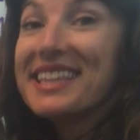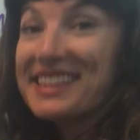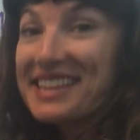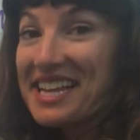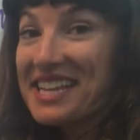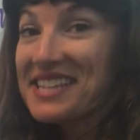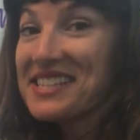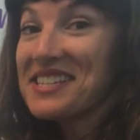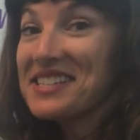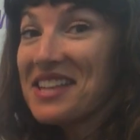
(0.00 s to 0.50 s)

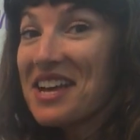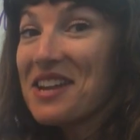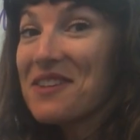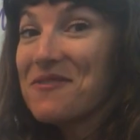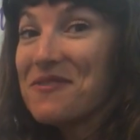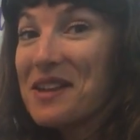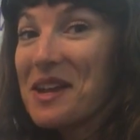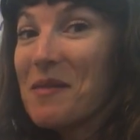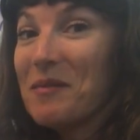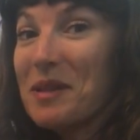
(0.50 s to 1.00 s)
that's a lot
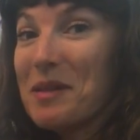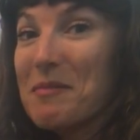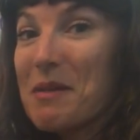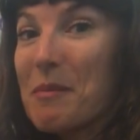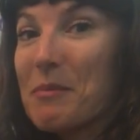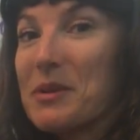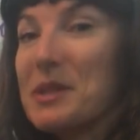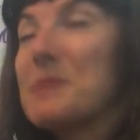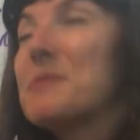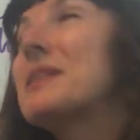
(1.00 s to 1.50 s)
of family
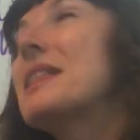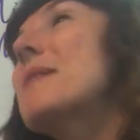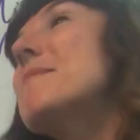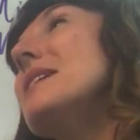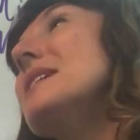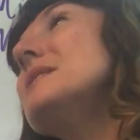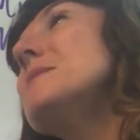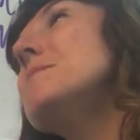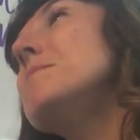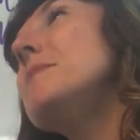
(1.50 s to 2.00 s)
members, but that
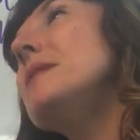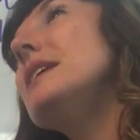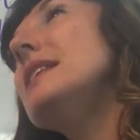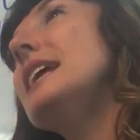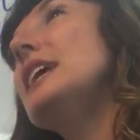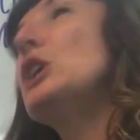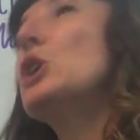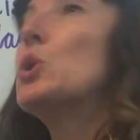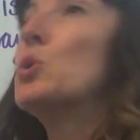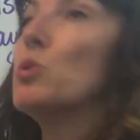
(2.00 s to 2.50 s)
might be
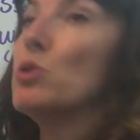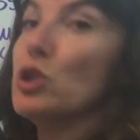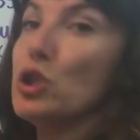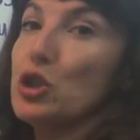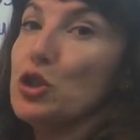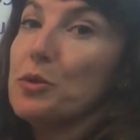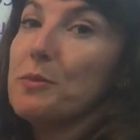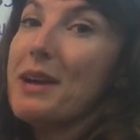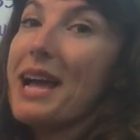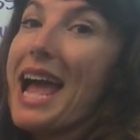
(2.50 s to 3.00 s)
like
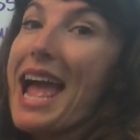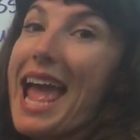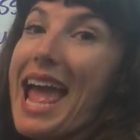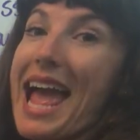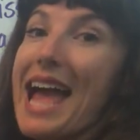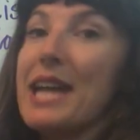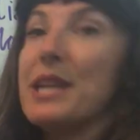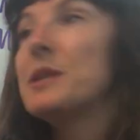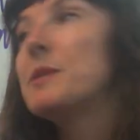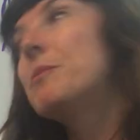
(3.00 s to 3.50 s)
groom
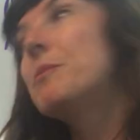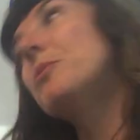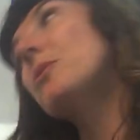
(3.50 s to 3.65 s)
and